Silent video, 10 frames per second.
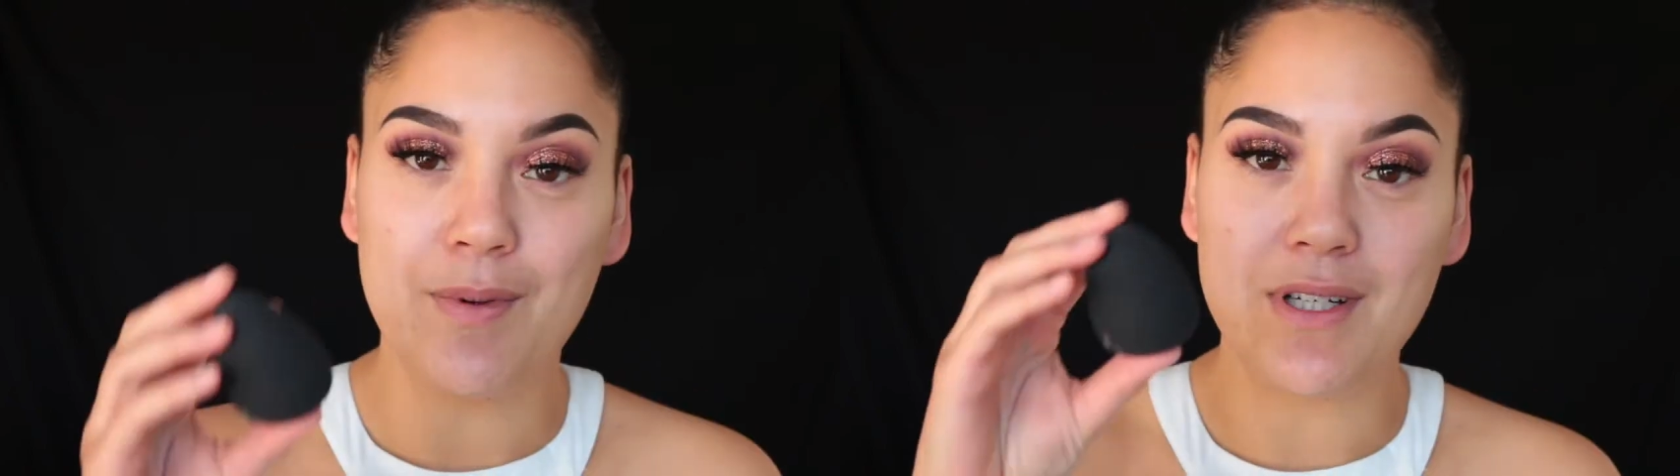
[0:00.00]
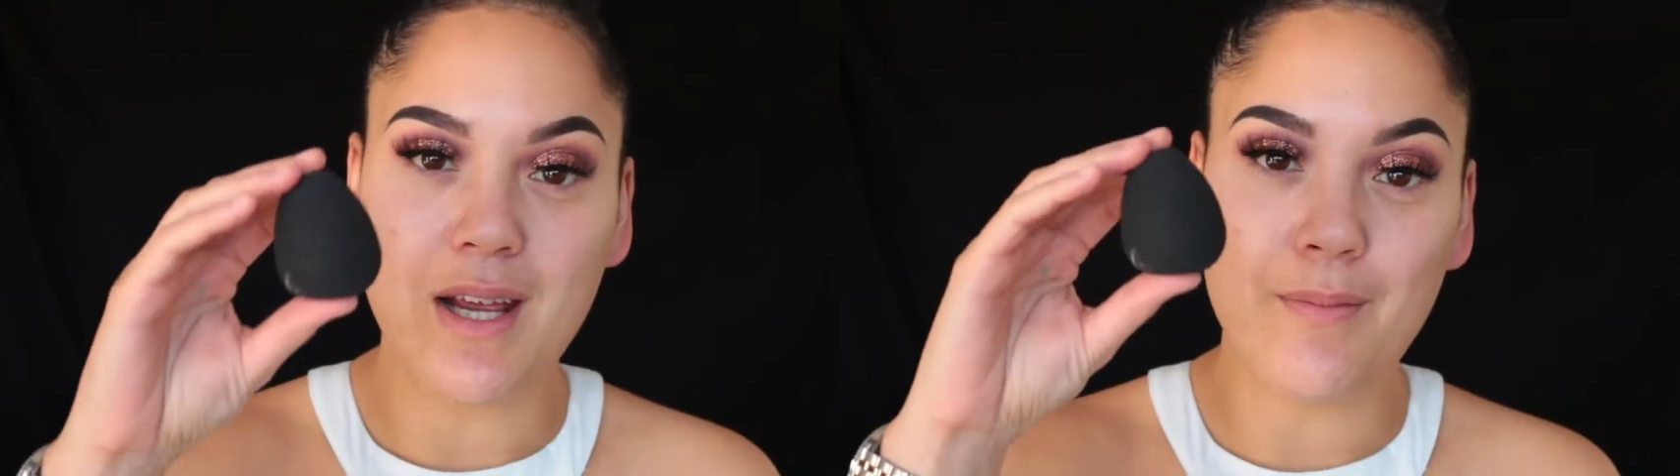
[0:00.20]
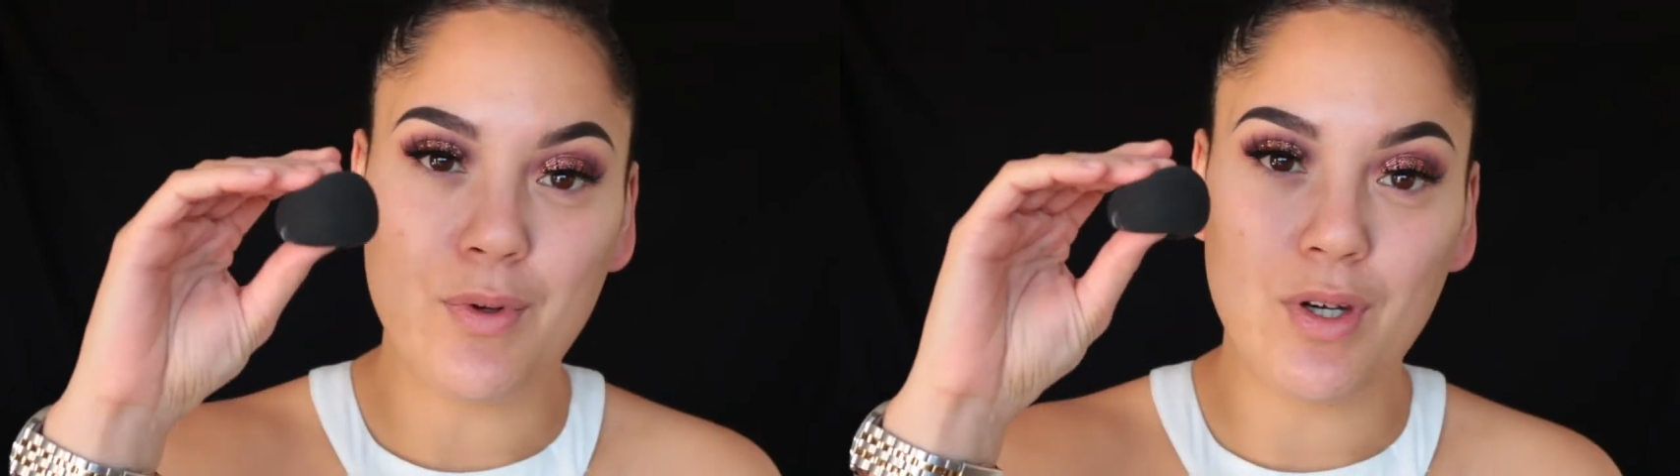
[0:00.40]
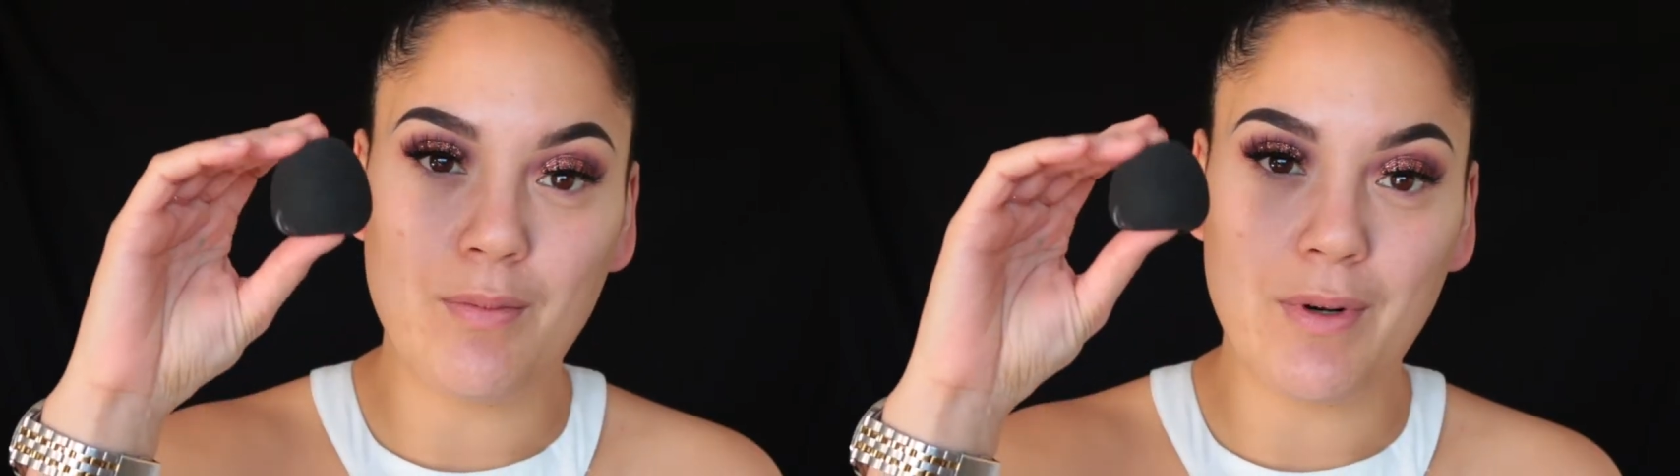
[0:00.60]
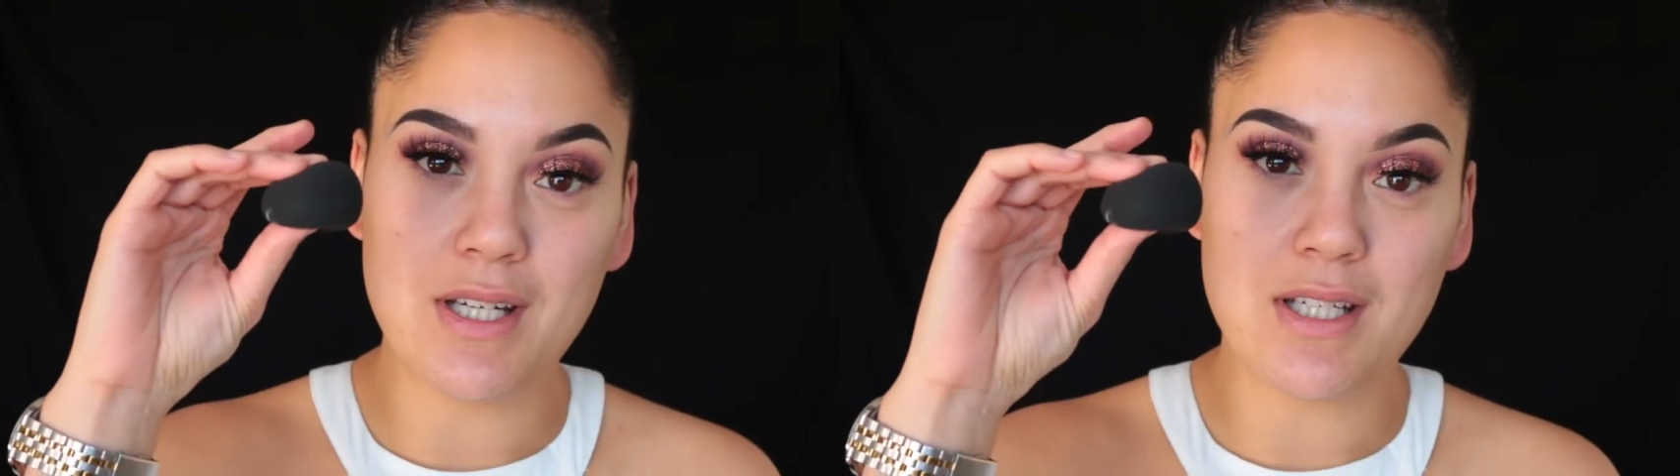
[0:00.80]
my damp beauty
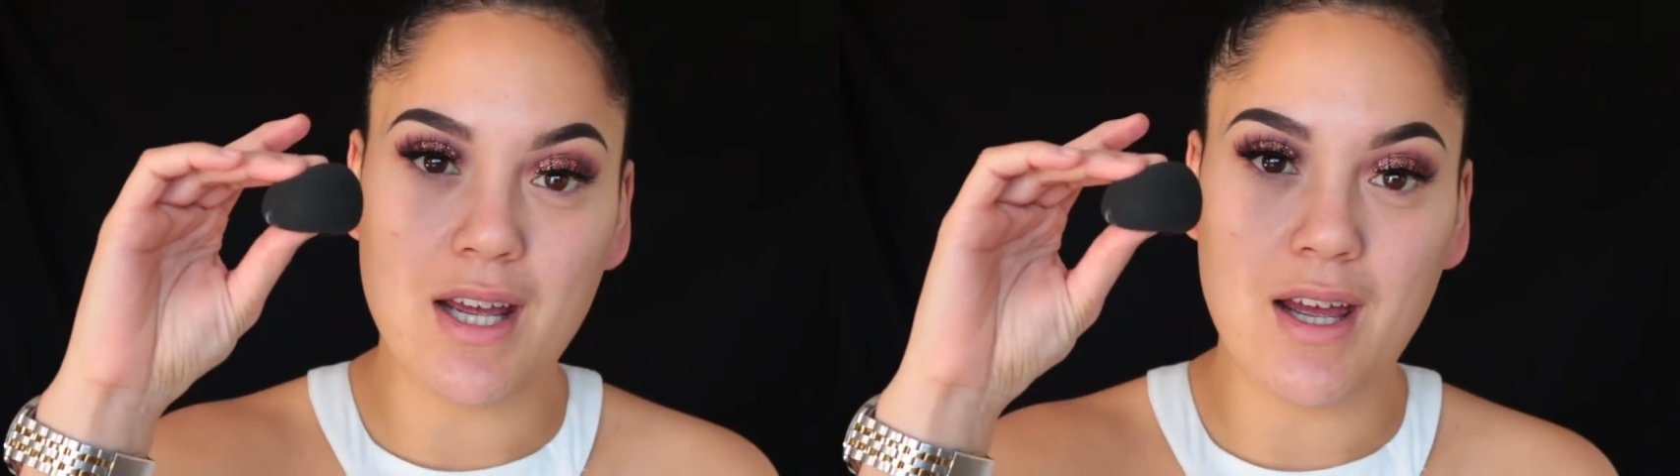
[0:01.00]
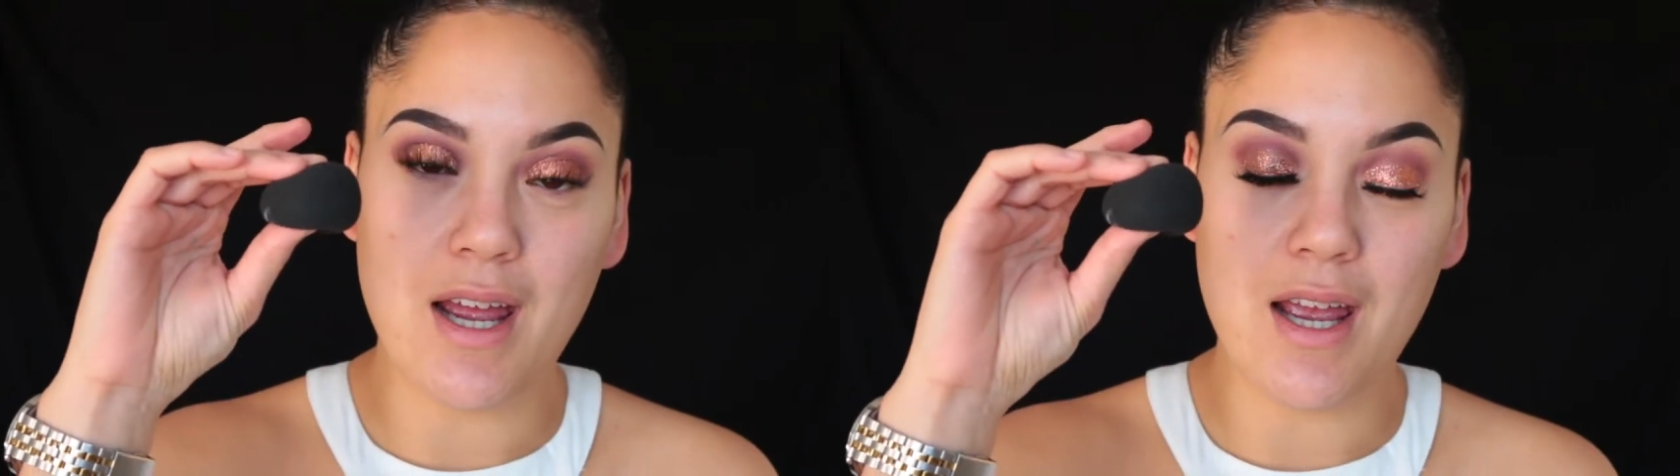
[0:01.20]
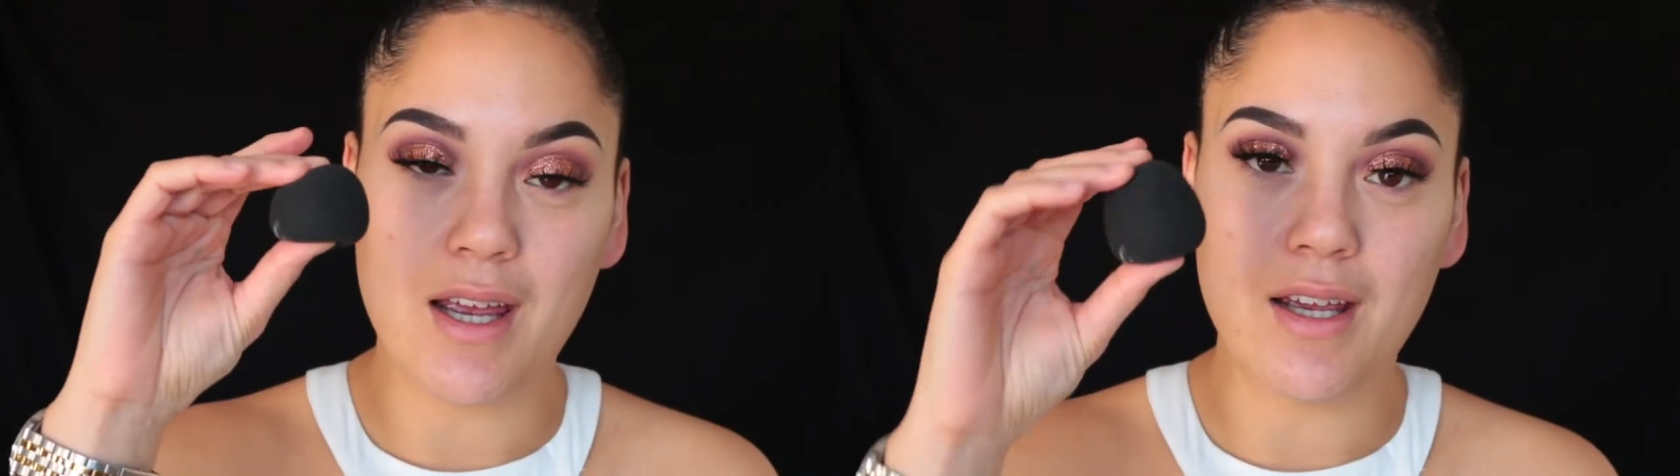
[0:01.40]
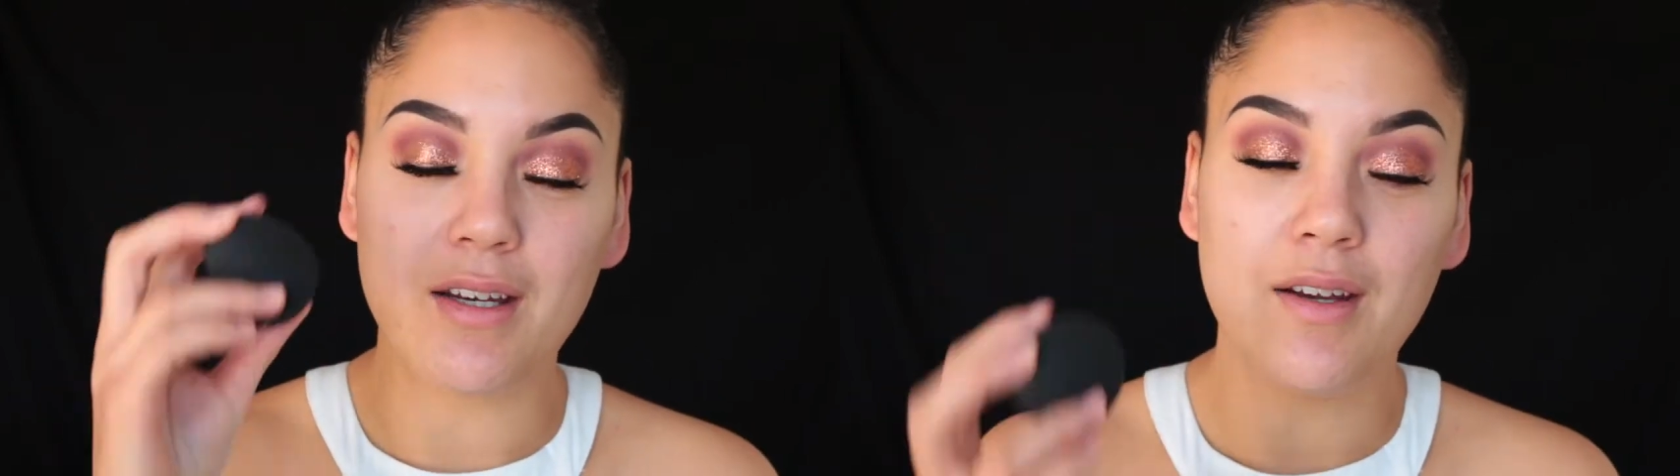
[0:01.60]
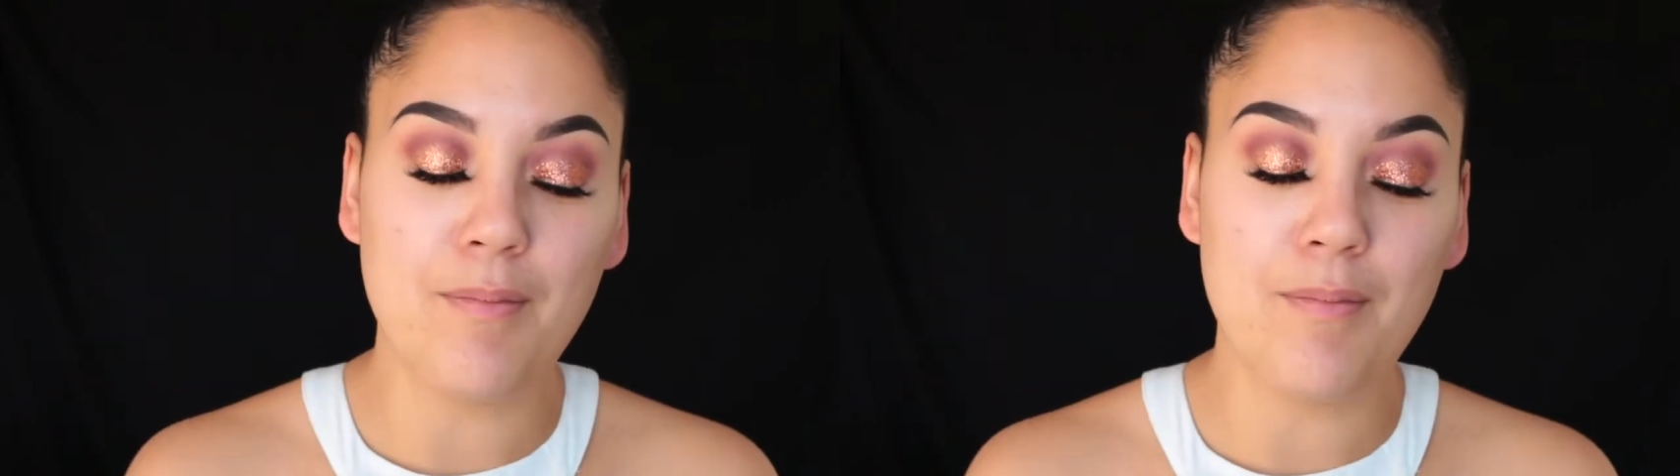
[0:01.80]
blender and